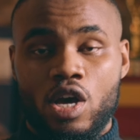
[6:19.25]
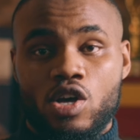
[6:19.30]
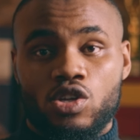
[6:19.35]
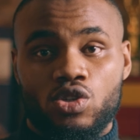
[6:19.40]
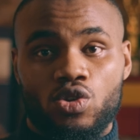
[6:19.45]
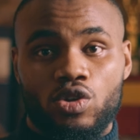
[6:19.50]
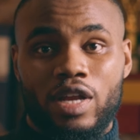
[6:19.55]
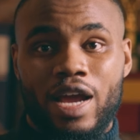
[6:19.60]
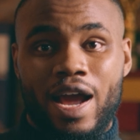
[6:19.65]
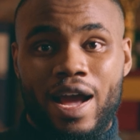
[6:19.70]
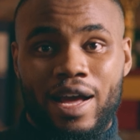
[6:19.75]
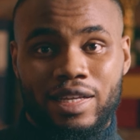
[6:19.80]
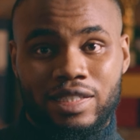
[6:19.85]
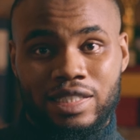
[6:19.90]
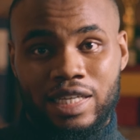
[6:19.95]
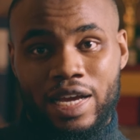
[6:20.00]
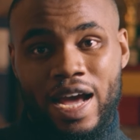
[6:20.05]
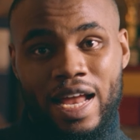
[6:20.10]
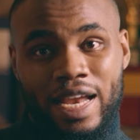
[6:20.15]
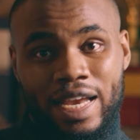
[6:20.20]
So there
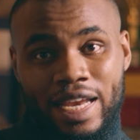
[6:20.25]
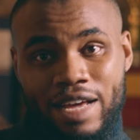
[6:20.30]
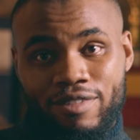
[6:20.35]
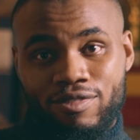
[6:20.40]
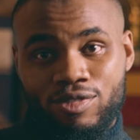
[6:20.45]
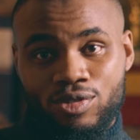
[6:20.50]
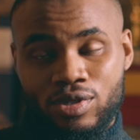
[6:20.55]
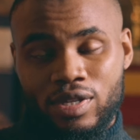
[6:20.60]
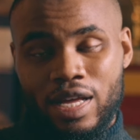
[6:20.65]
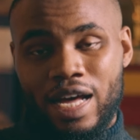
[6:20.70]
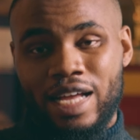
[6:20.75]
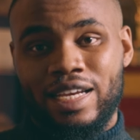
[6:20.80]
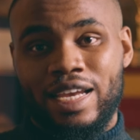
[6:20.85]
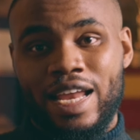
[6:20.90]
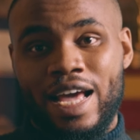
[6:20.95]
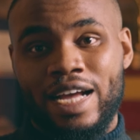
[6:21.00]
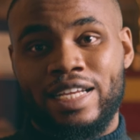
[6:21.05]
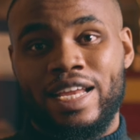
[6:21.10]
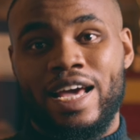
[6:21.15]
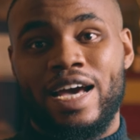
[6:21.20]
are levels and
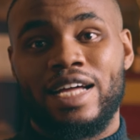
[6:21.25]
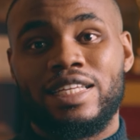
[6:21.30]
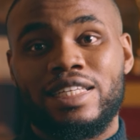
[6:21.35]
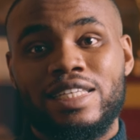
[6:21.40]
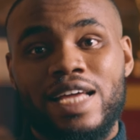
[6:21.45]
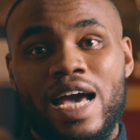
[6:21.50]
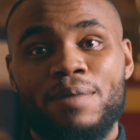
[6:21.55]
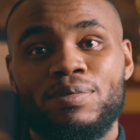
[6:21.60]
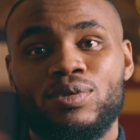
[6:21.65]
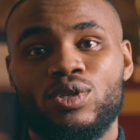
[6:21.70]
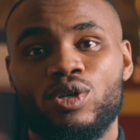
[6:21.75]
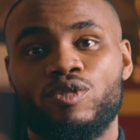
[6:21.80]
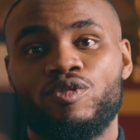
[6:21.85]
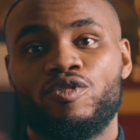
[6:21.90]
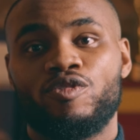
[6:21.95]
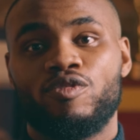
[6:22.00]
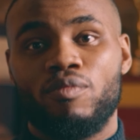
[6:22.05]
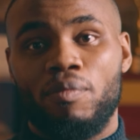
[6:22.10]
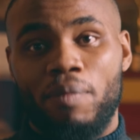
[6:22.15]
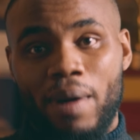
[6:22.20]
there are types of
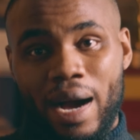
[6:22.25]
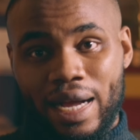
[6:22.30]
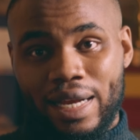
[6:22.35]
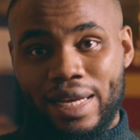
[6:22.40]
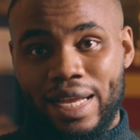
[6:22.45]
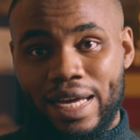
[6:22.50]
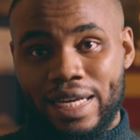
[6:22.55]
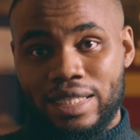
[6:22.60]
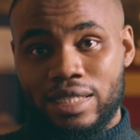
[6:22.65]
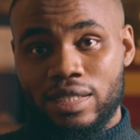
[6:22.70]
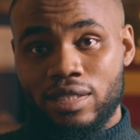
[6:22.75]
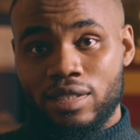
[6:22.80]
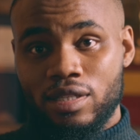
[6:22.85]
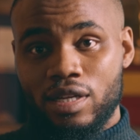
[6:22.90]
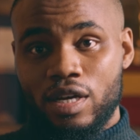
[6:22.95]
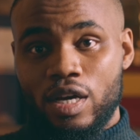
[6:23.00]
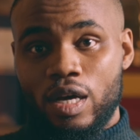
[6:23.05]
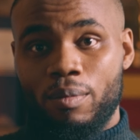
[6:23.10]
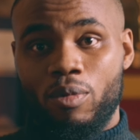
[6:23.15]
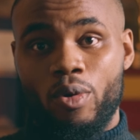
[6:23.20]
backlighting,
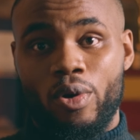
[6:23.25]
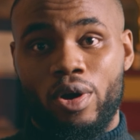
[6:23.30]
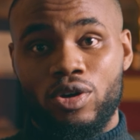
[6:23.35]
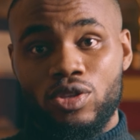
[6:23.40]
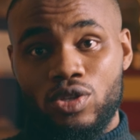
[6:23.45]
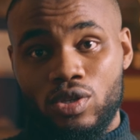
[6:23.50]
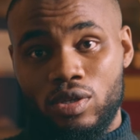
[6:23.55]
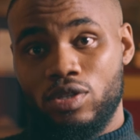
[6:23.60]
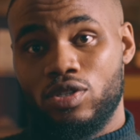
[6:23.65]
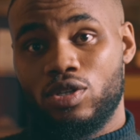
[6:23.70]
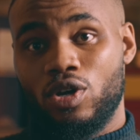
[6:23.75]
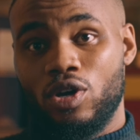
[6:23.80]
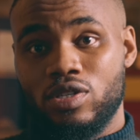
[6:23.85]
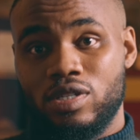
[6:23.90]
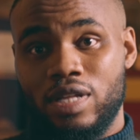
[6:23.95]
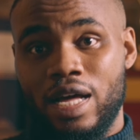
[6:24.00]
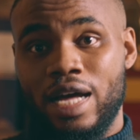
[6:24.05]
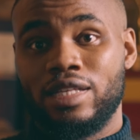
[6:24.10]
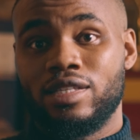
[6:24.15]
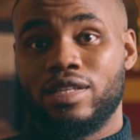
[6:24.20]
but we're going to discuss
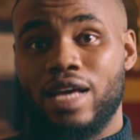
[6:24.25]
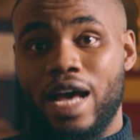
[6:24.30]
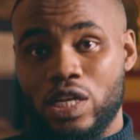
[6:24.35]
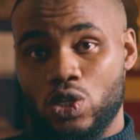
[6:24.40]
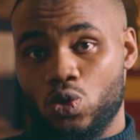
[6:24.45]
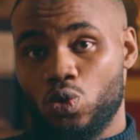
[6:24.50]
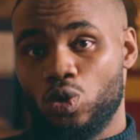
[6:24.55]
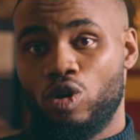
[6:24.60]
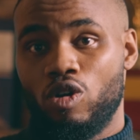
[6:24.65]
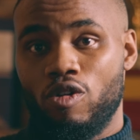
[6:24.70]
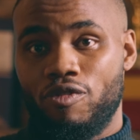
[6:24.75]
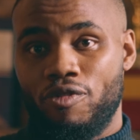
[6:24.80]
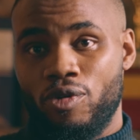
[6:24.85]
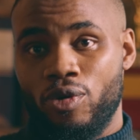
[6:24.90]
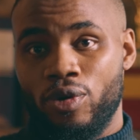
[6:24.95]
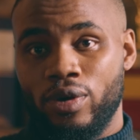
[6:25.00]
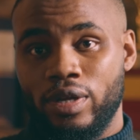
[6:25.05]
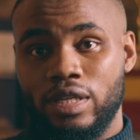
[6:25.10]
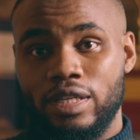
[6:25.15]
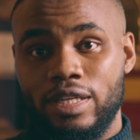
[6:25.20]
that as we go forward.